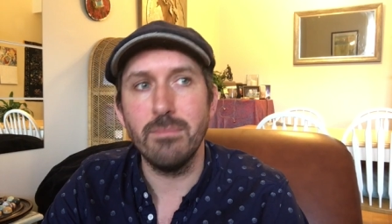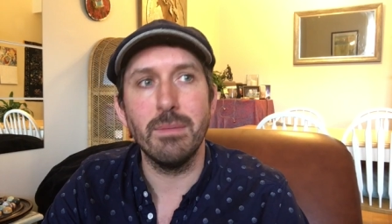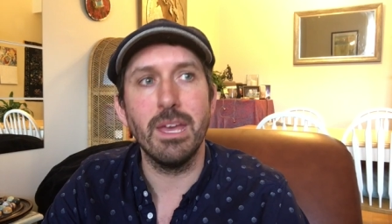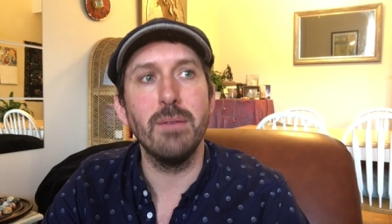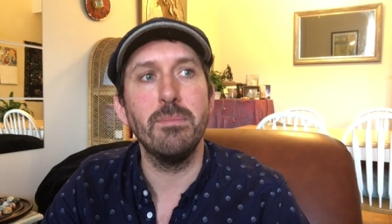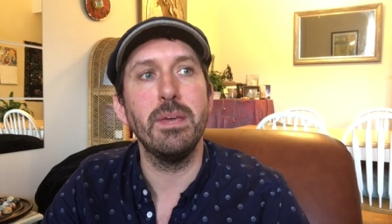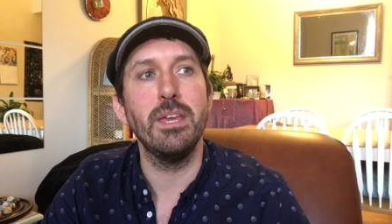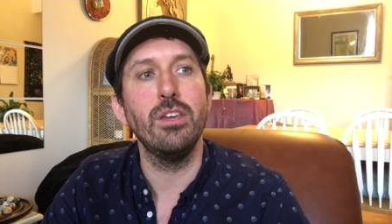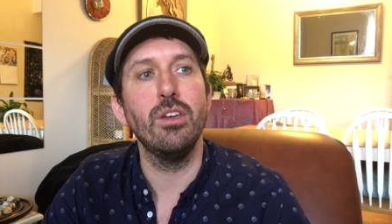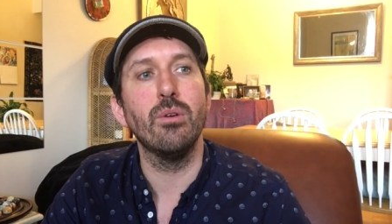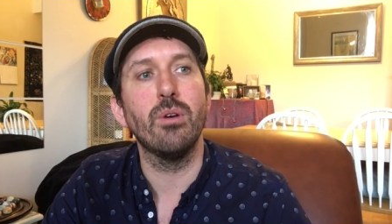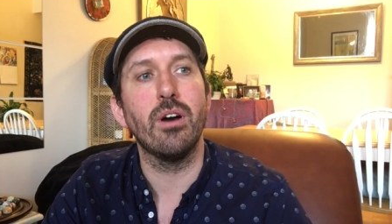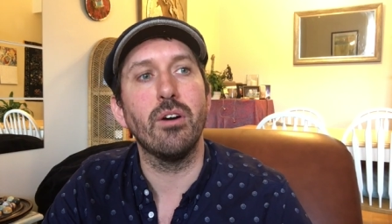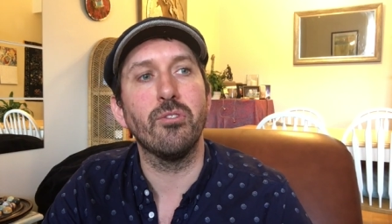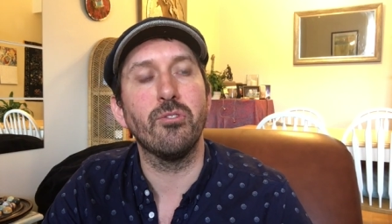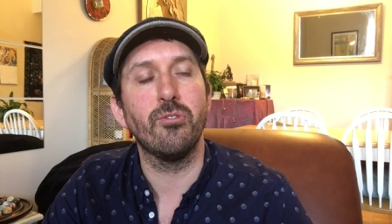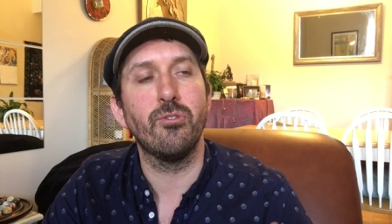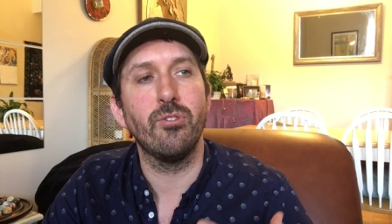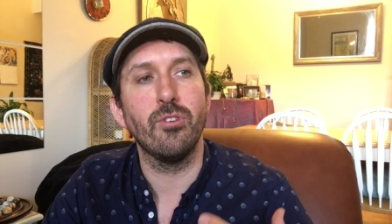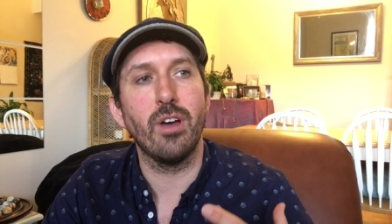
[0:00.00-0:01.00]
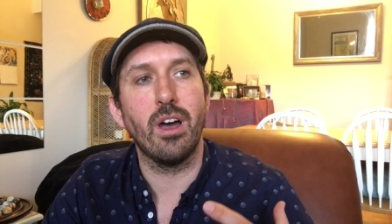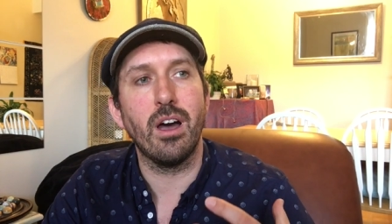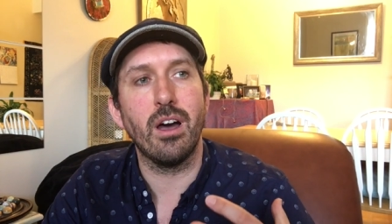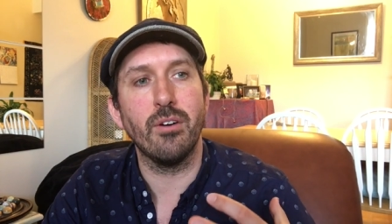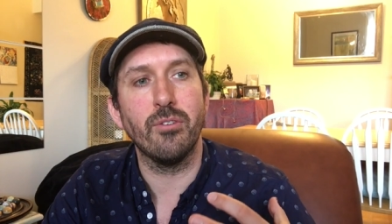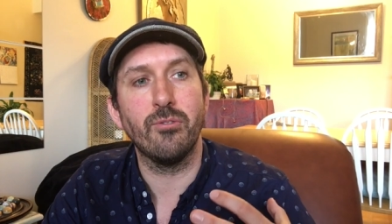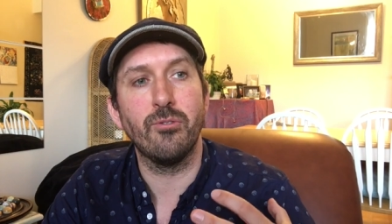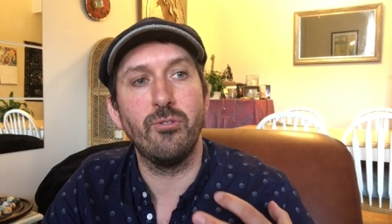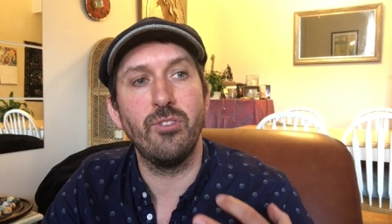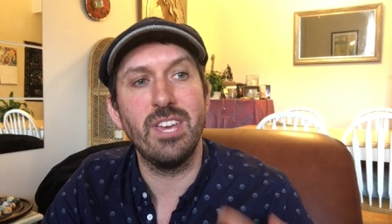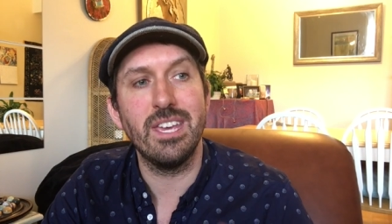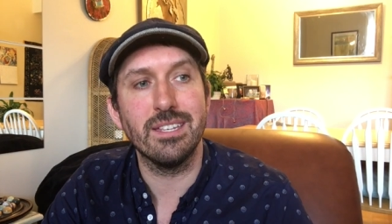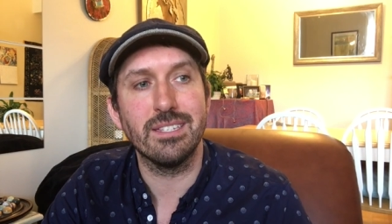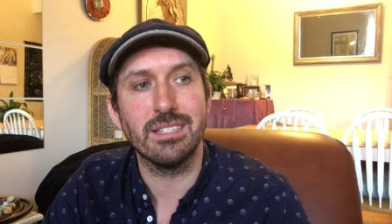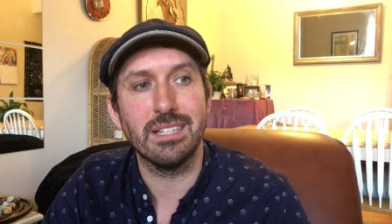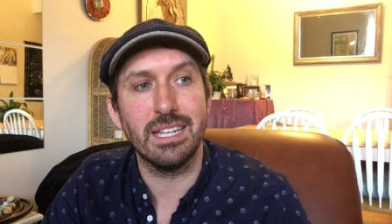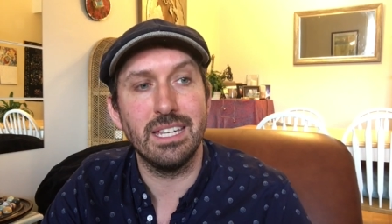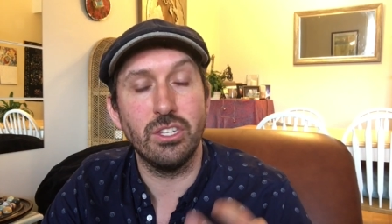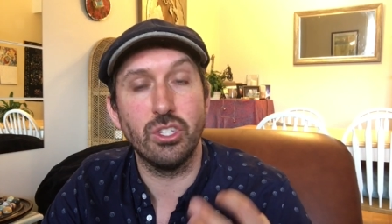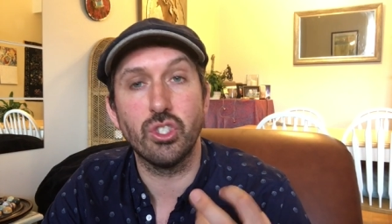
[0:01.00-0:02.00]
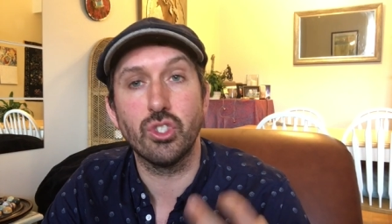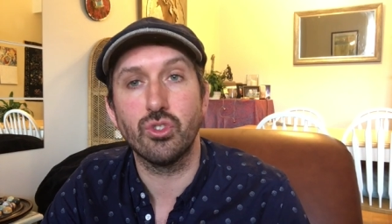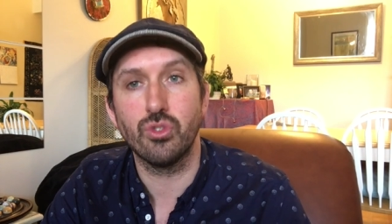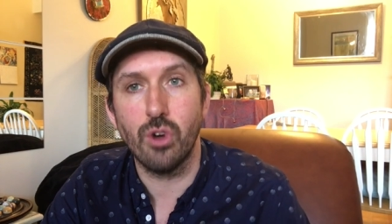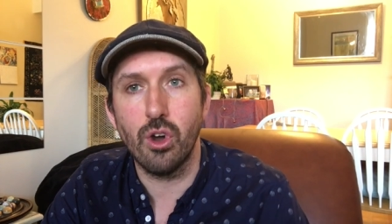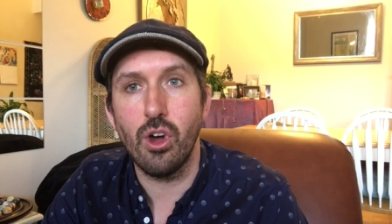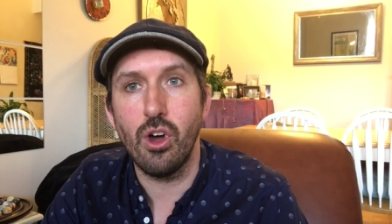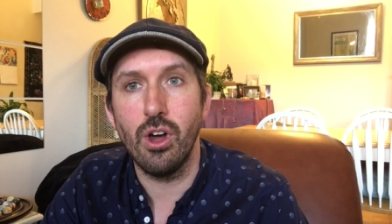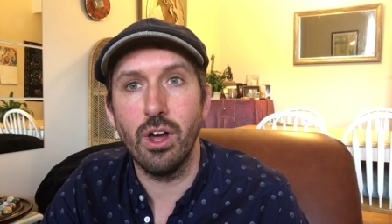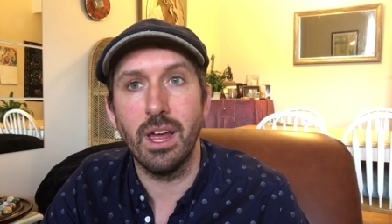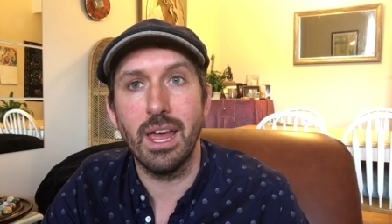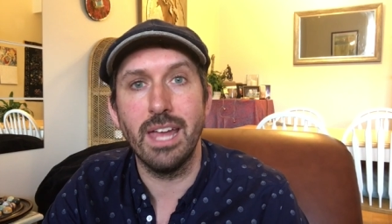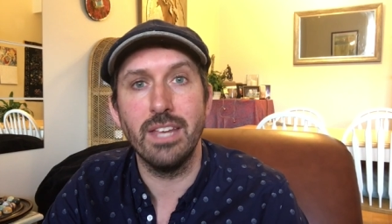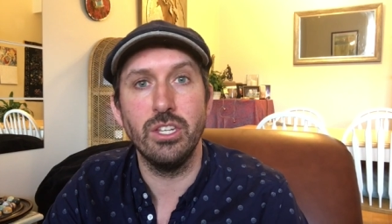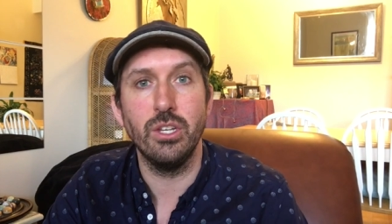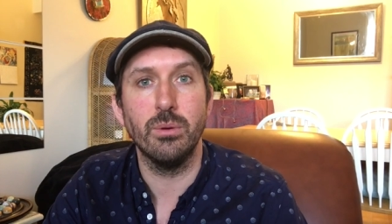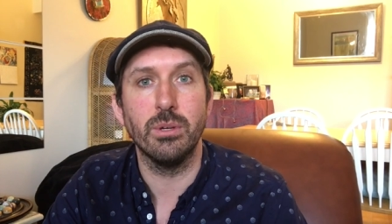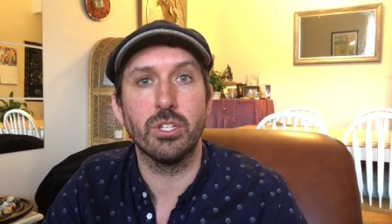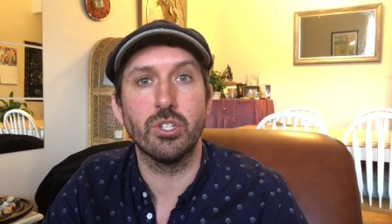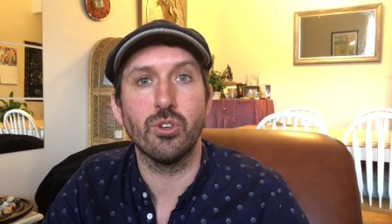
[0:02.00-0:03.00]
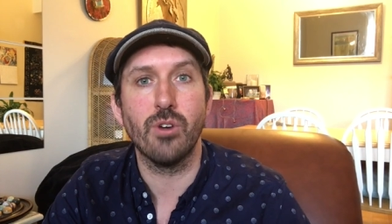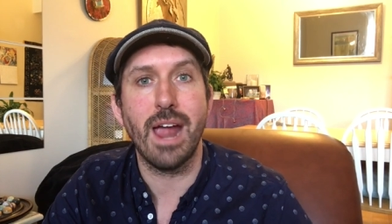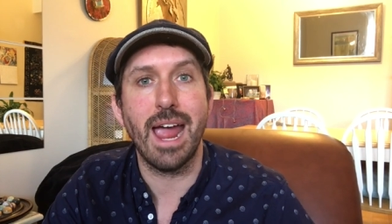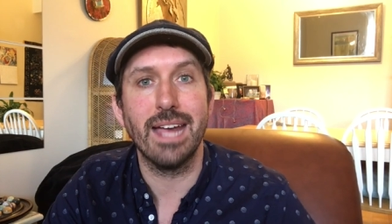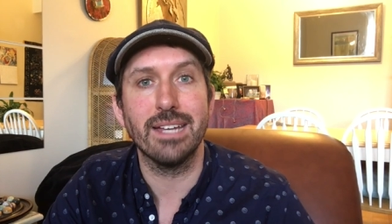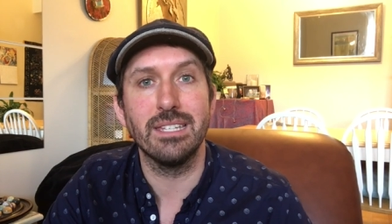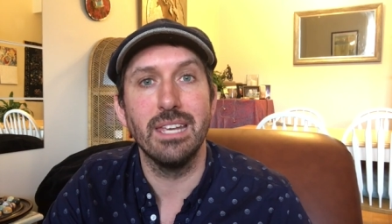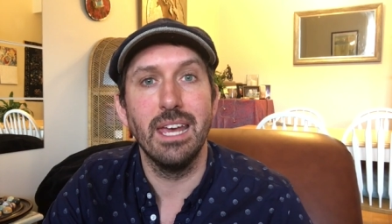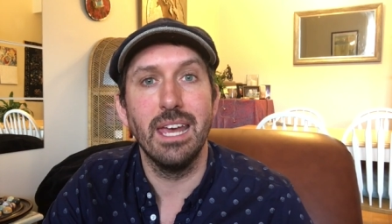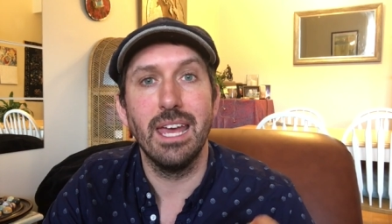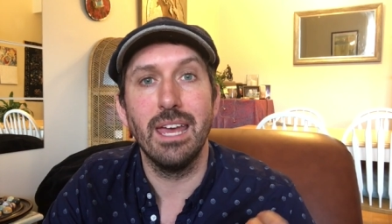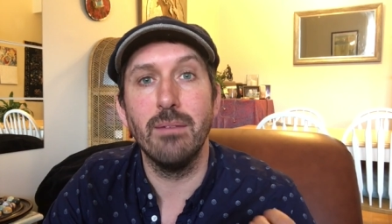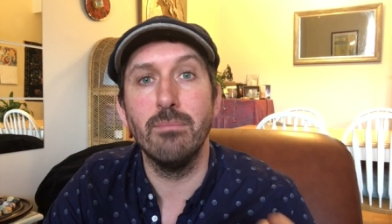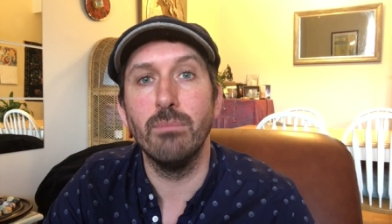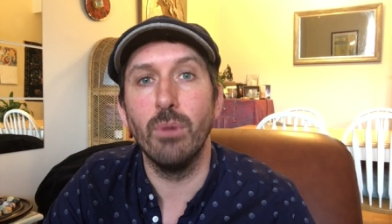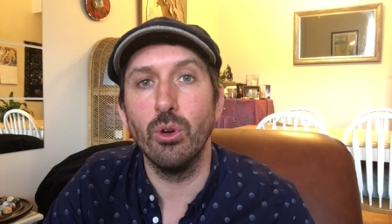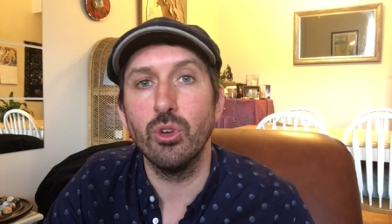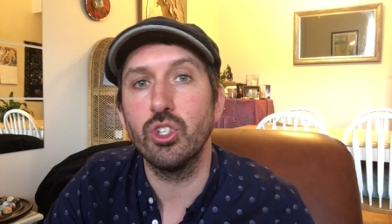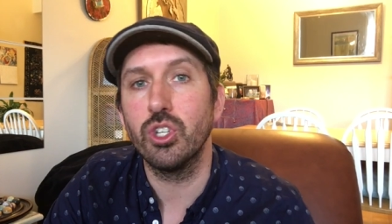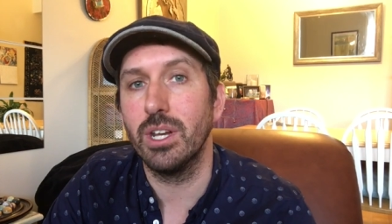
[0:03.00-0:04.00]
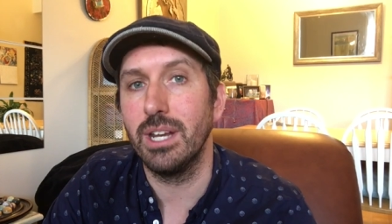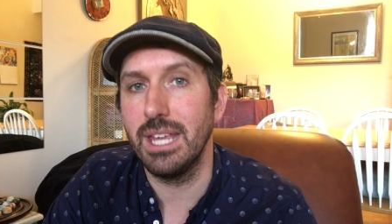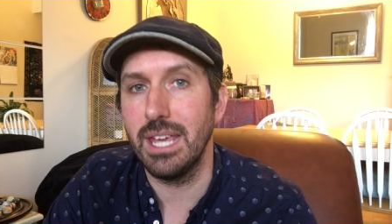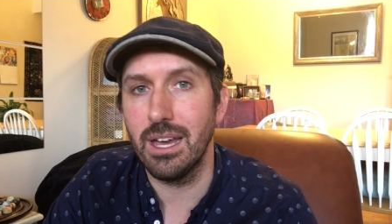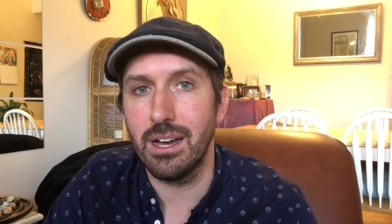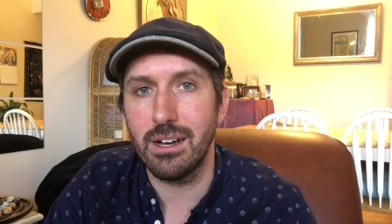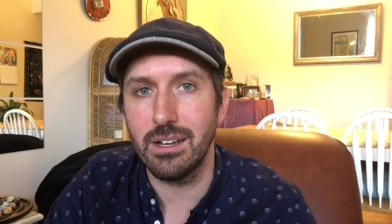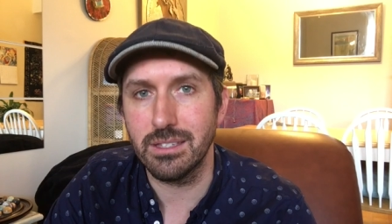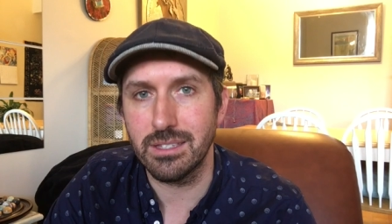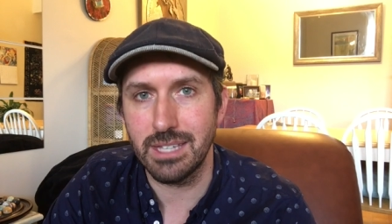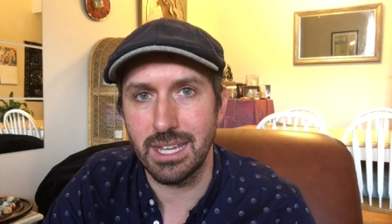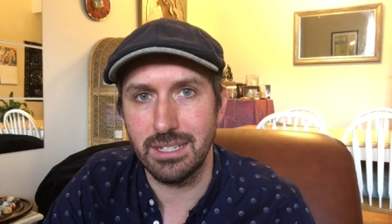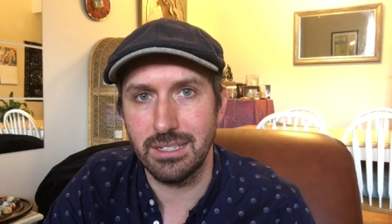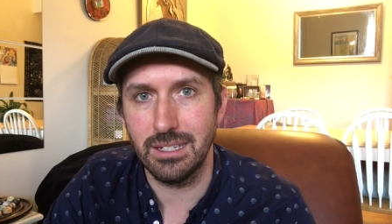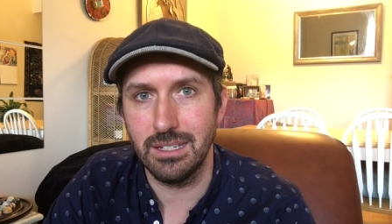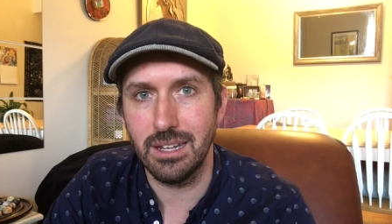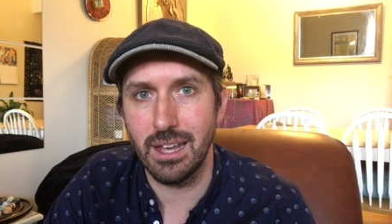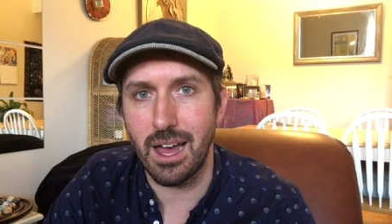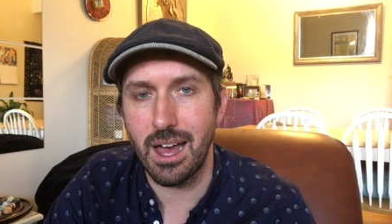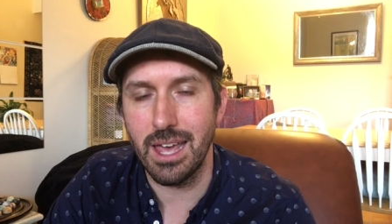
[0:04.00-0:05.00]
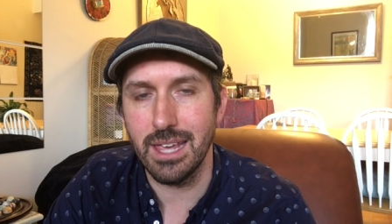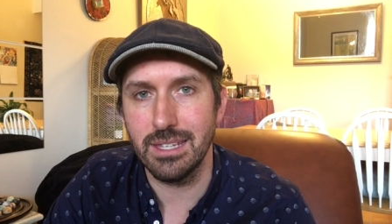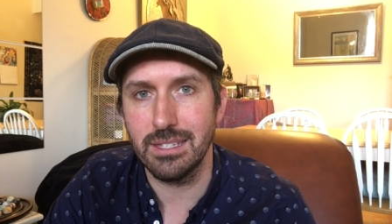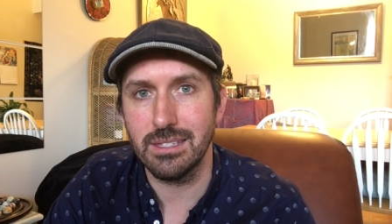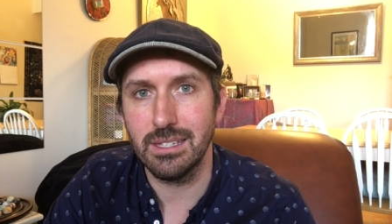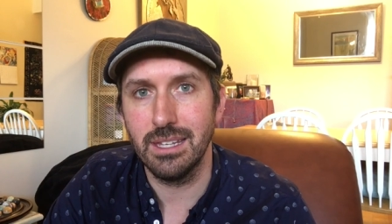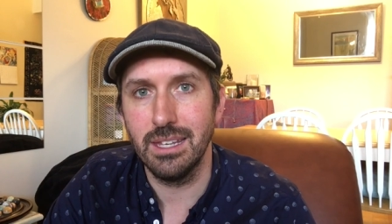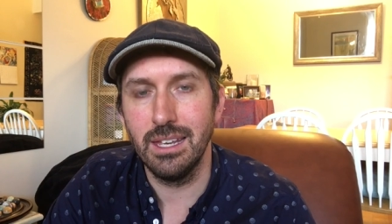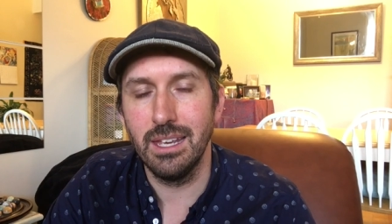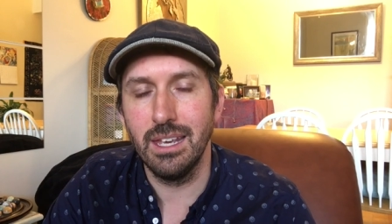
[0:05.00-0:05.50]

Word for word: Maybe you are fiercely strong and you attract emotionally heart-centered guys,